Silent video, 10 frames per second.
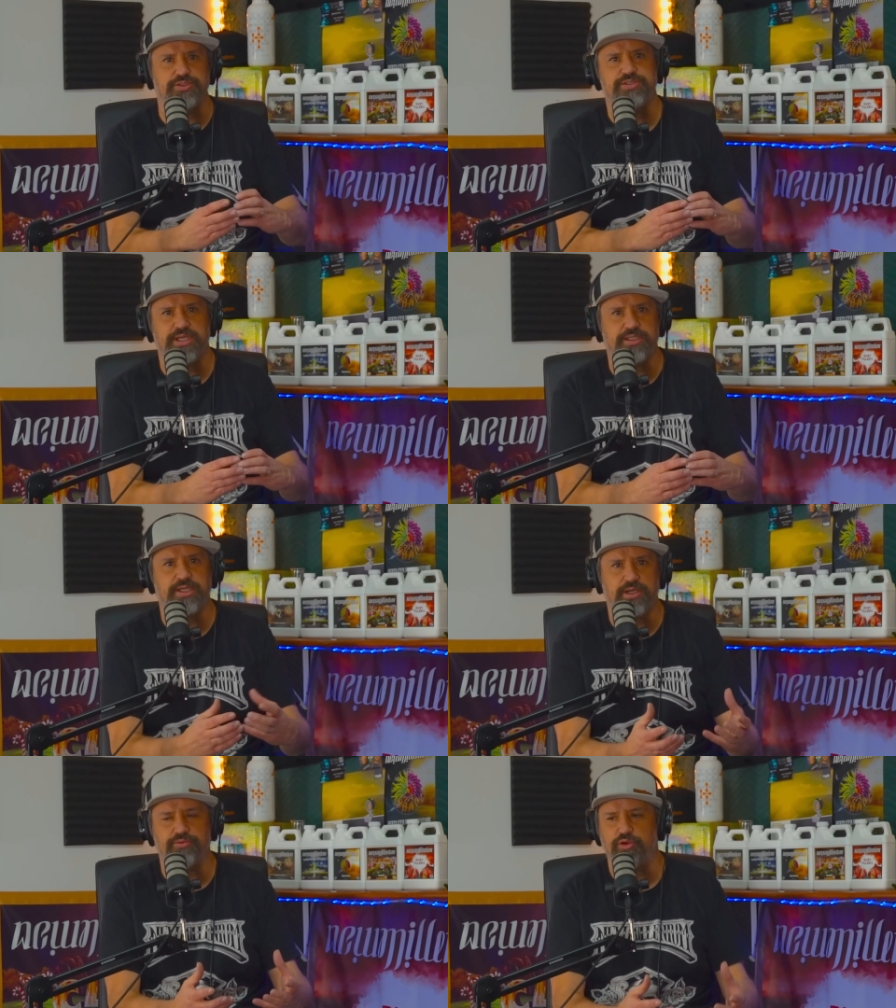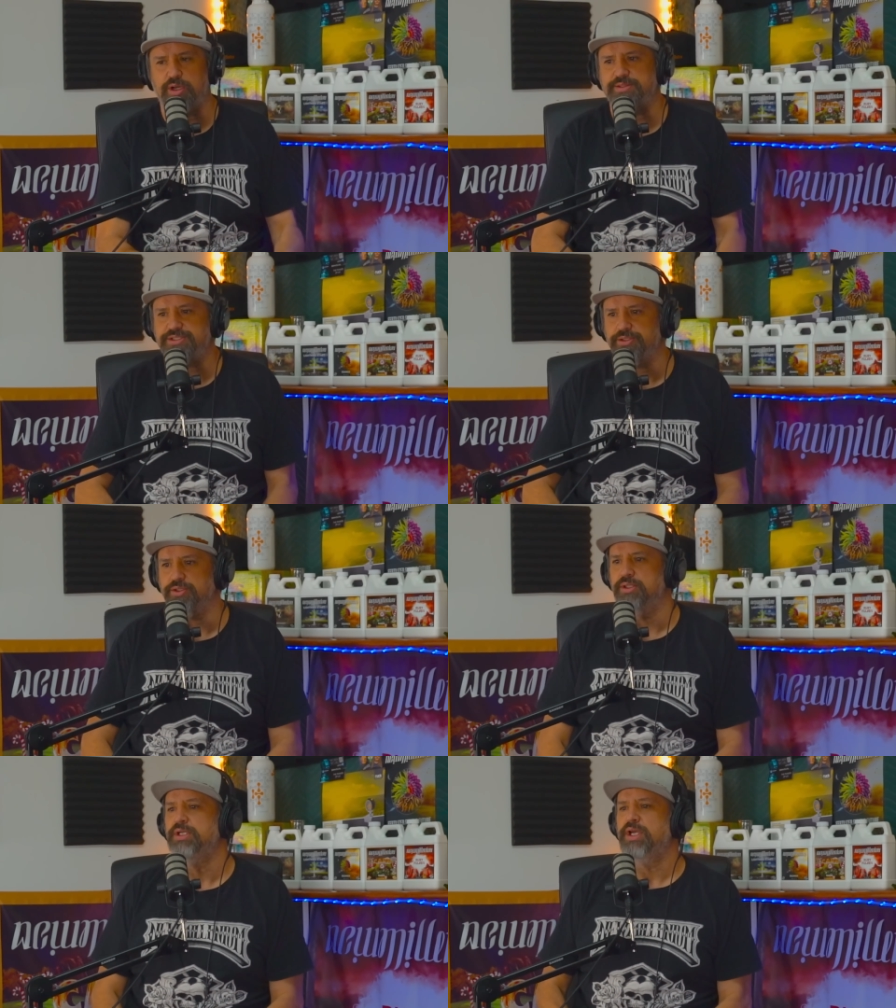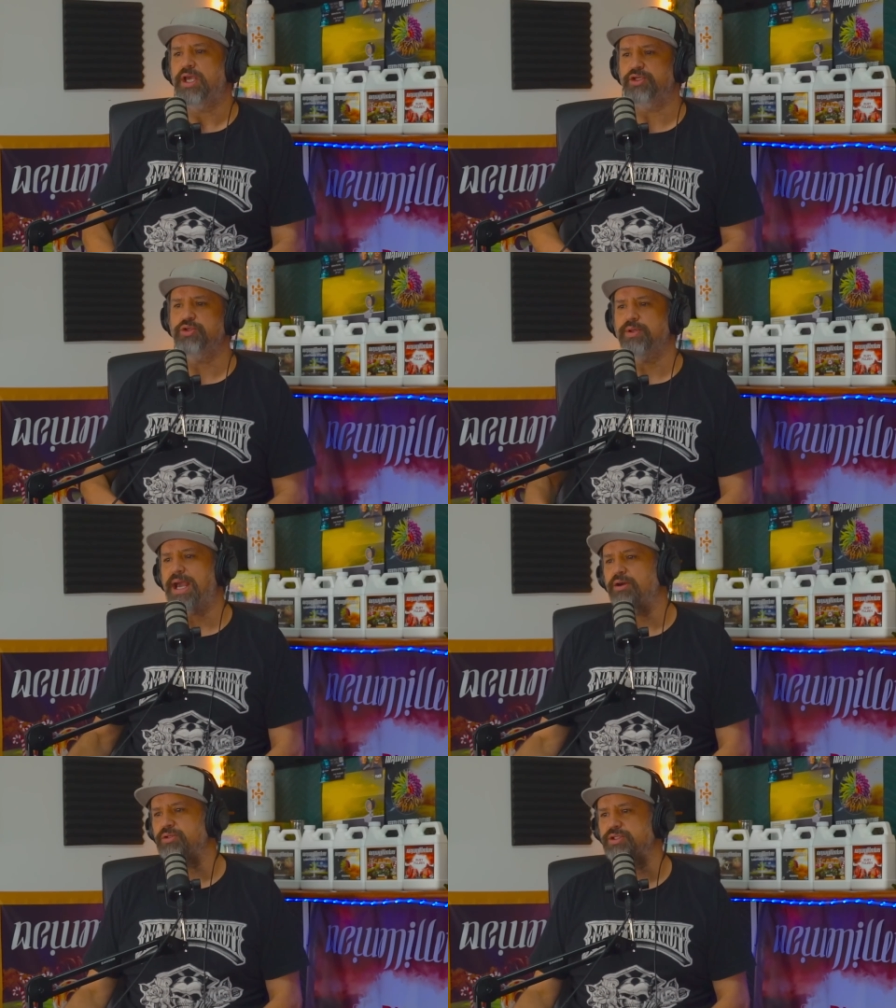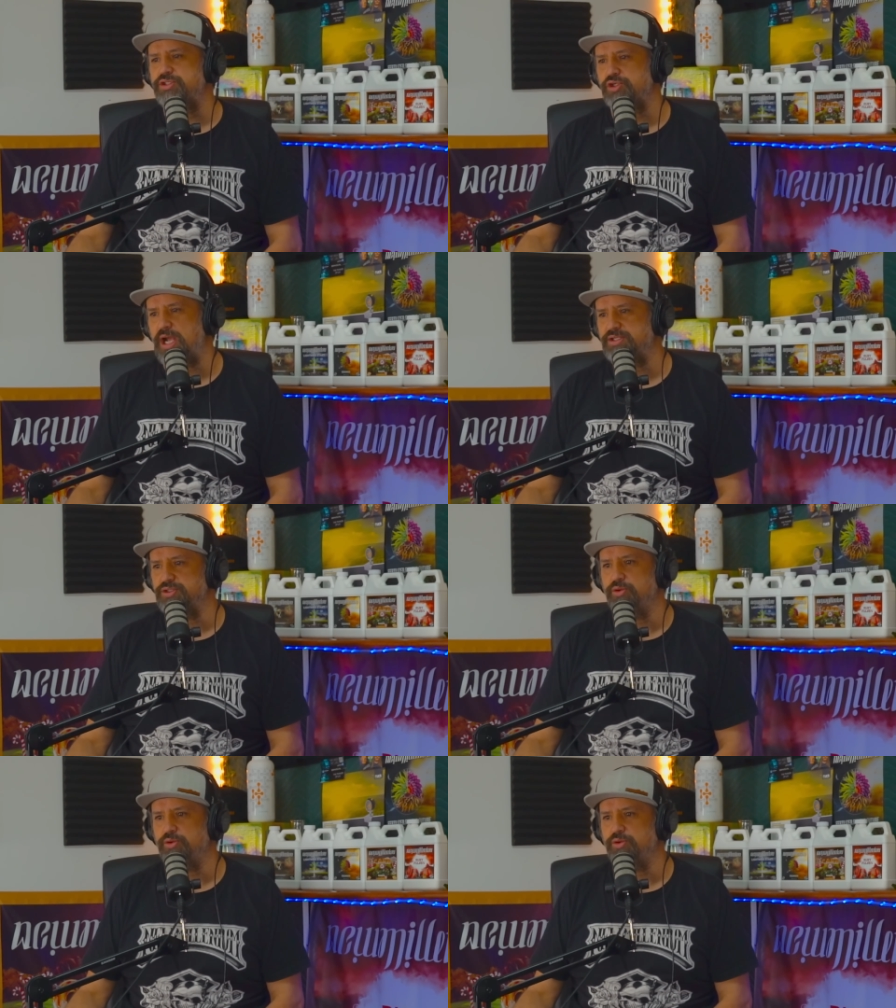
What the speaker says: You're taking kind of the raw material and you're doing alkaline extraction.